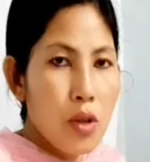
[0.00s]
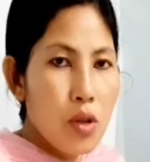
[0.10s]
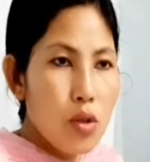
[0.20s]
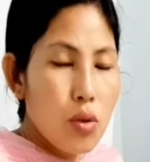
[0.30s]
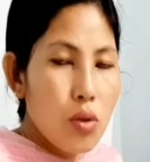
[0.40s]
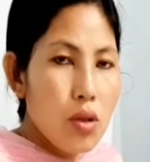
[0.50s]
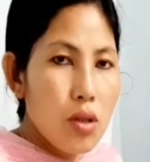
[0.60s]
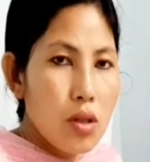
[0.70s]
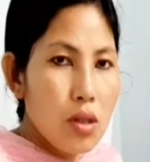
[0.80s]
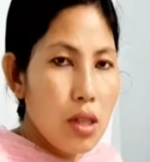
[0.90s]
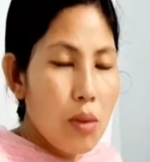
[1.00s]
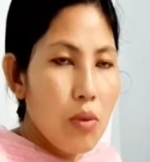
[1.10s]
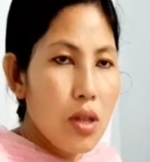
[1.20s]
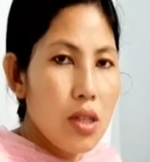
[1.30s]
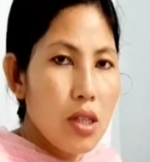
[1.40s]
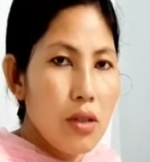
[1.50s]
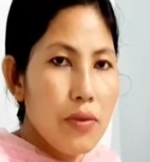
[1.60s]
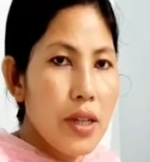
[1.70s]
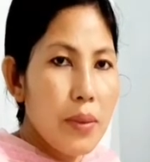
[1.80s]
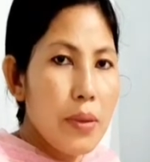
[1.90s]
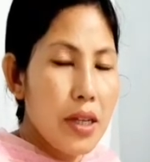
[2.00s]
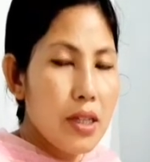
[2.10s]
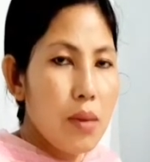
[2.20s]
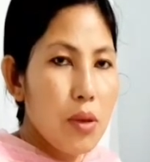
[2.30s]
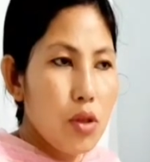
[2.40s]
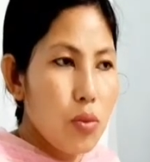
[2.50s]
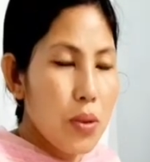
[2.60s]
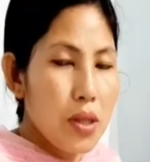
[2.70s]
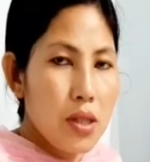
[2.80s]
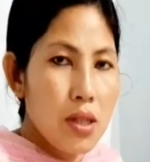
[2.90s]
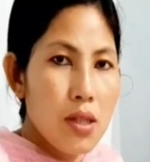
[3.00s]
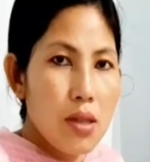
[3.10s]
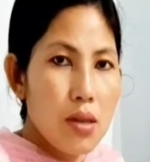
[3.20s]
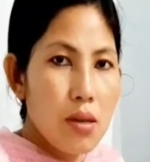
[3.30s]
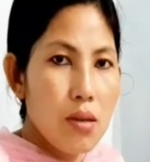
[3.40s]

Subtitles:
So someone, if they breaks up into pieces,